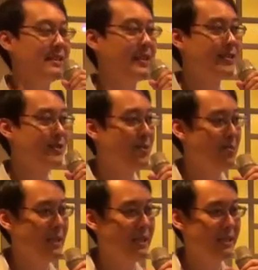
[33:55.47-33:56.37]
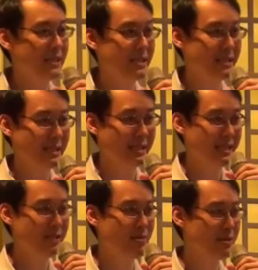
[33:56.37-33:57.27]
That does not mean that the
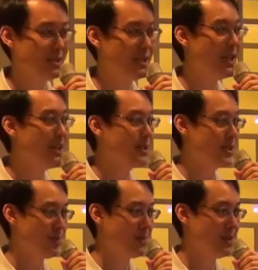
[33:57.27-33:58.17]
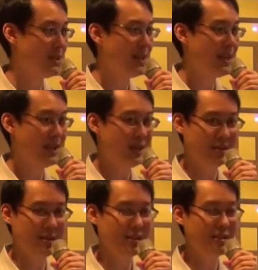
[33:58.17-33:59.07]
He policy stopped
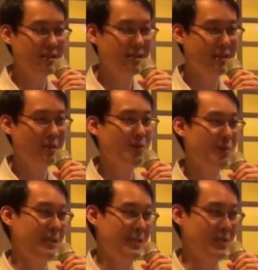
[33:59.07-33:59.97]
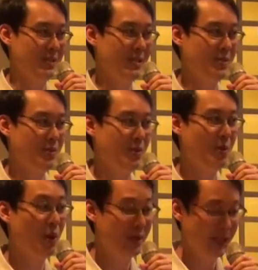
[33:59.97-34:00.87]
after Gaozu passed away. It was
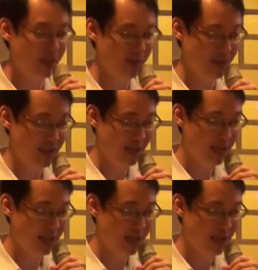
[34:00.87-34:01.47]
still continued.